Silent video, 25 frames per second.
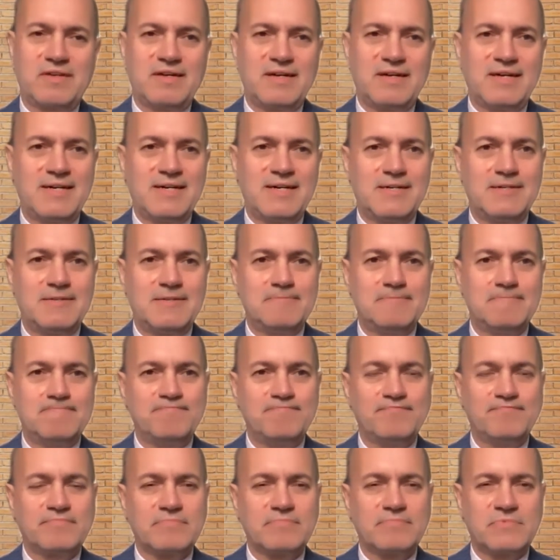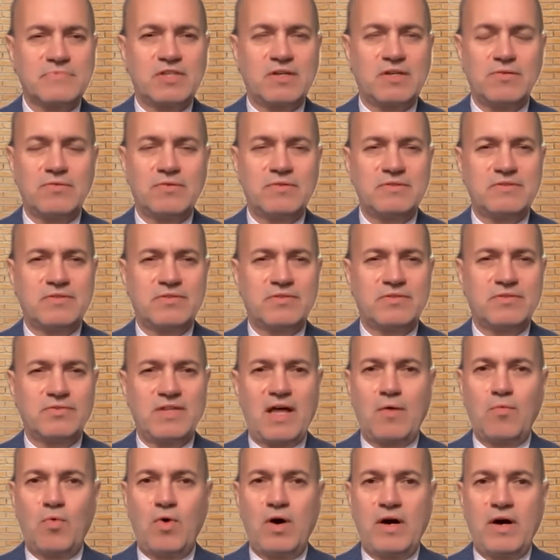So
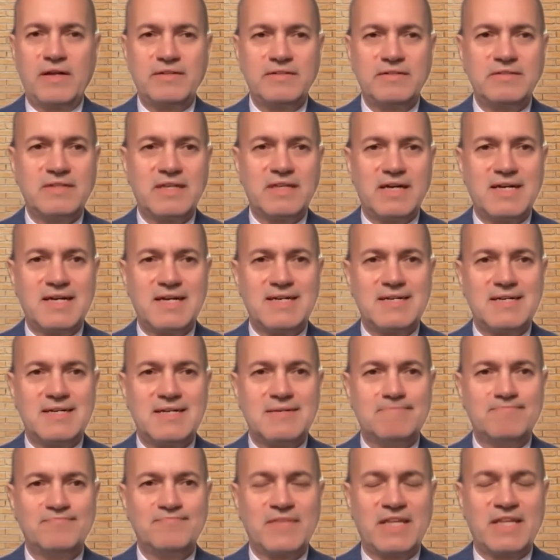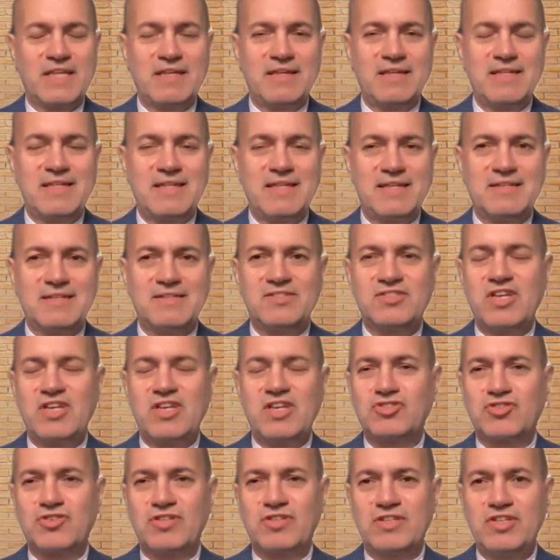3.1,
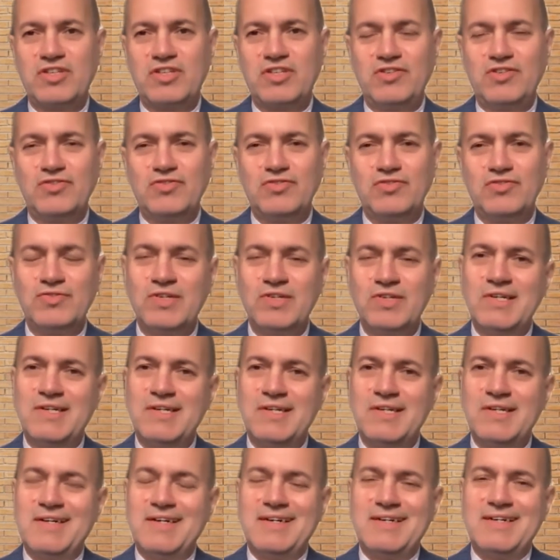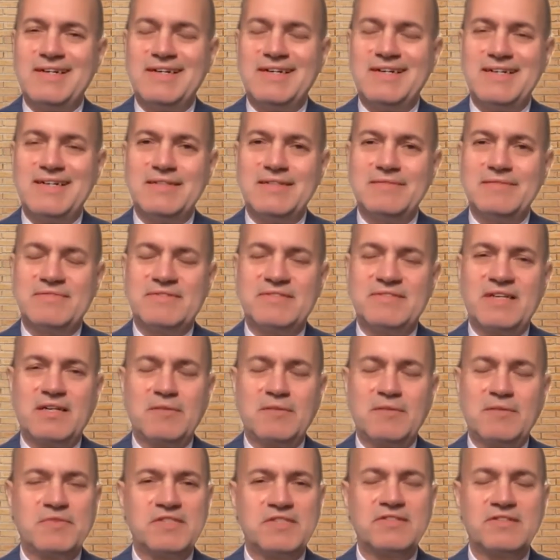essentially you set
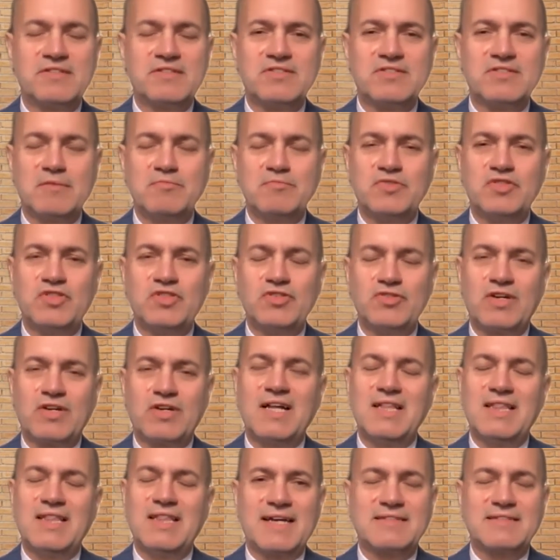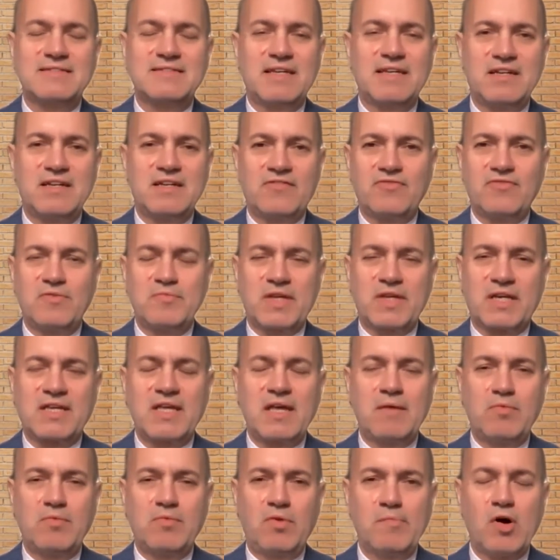up the system to collect data from the
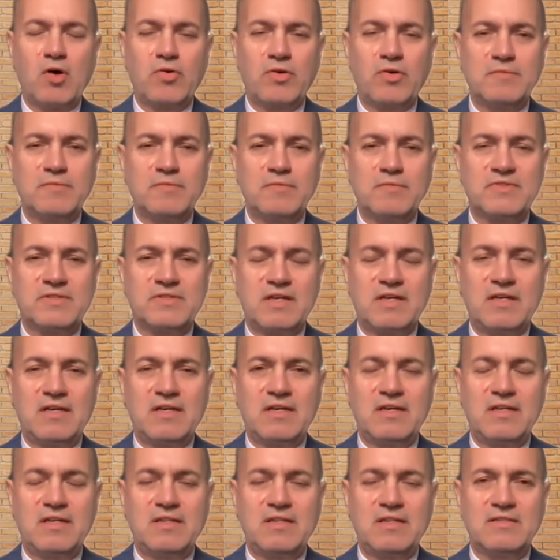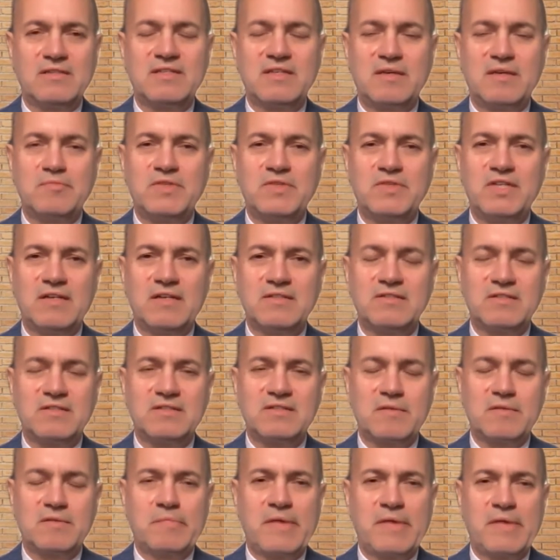cable modems and the CMTSs
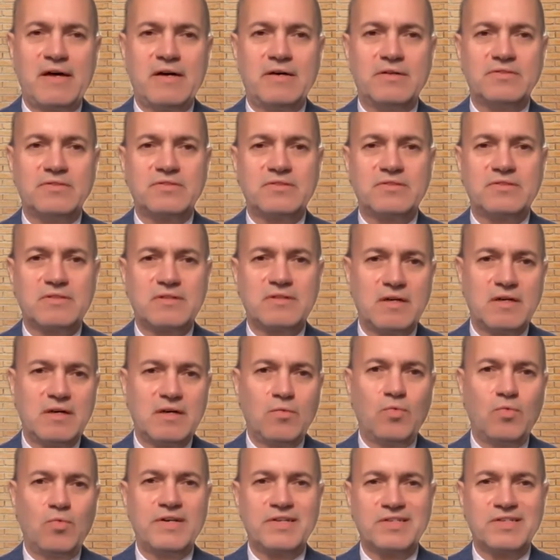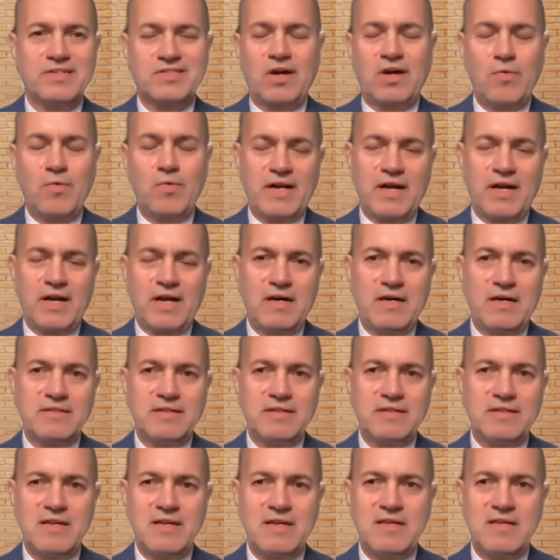about what is going
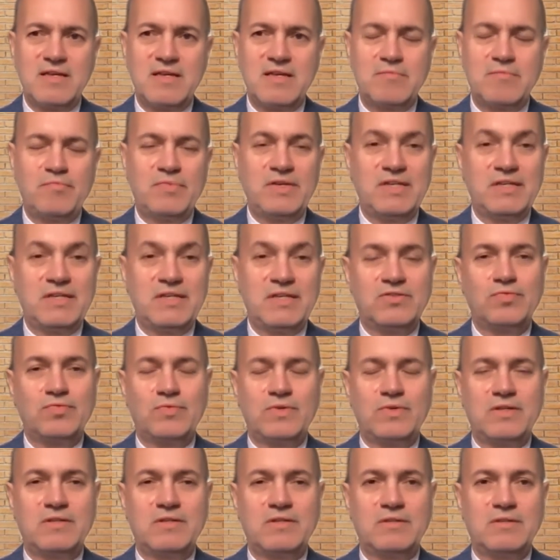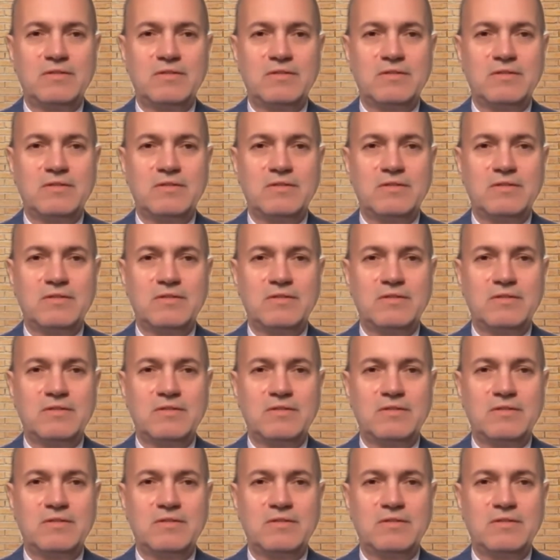on in between